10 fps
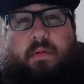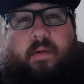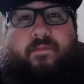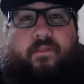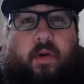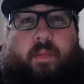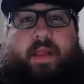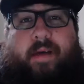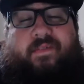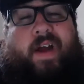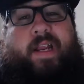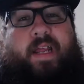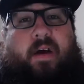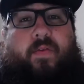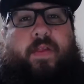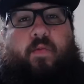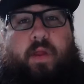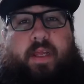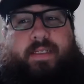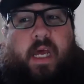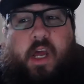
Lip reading: confirming that, finding out if they really is.